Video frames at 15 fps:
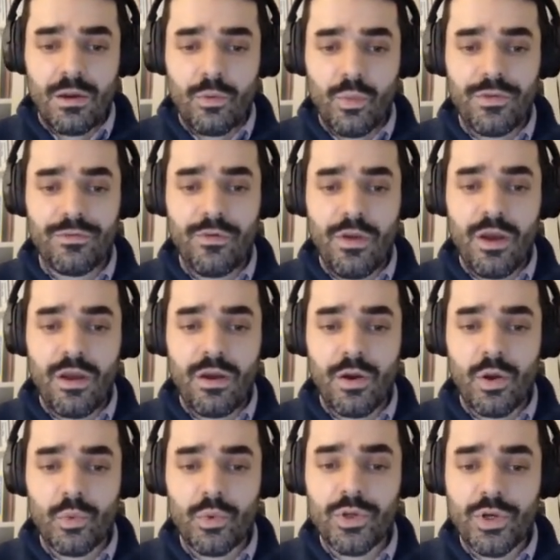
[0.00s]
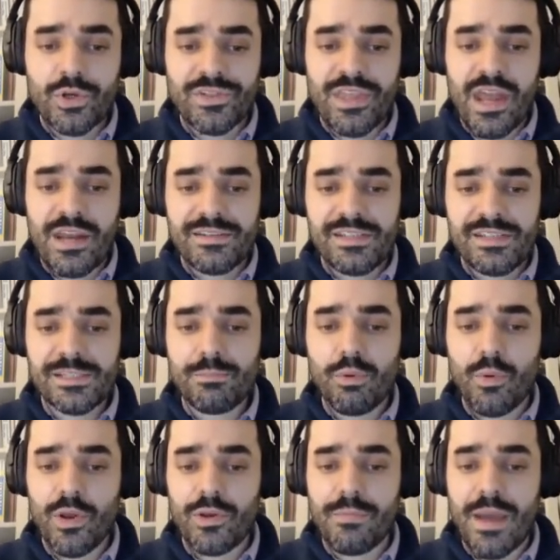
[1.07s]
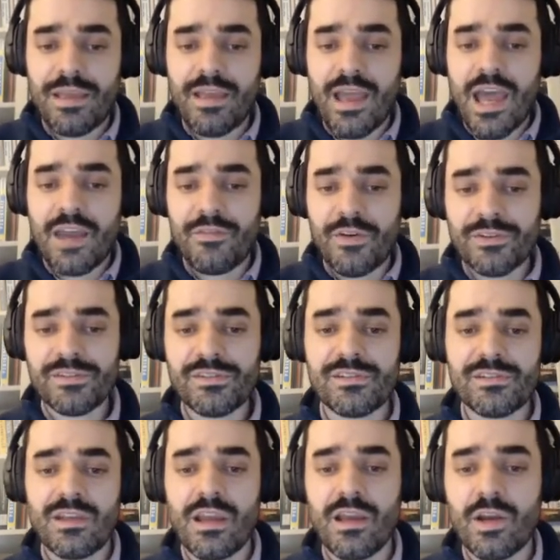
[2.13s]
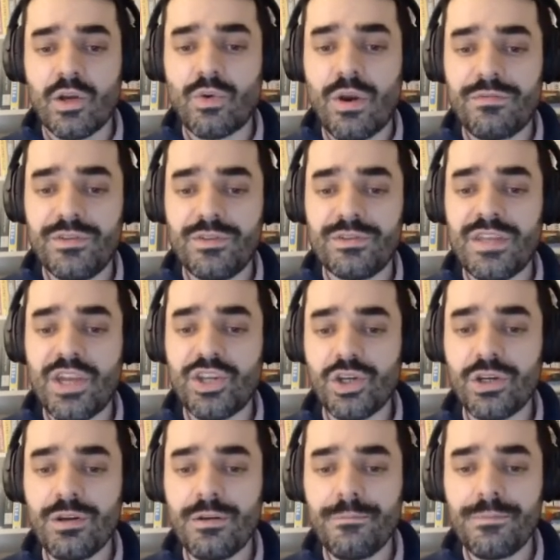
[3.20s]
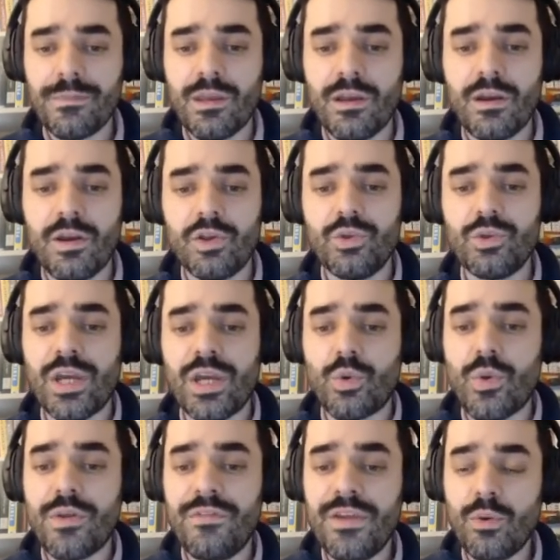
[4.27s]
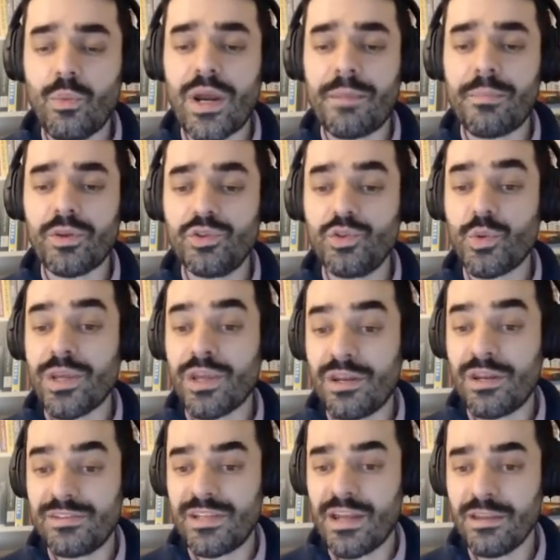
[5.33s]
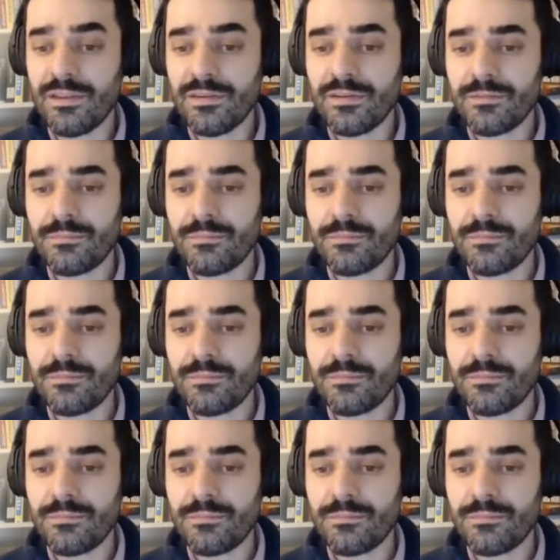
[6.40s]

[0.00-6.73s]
With root cause analysis powered by advanced graph visualization, you can reveal what happened during an incident.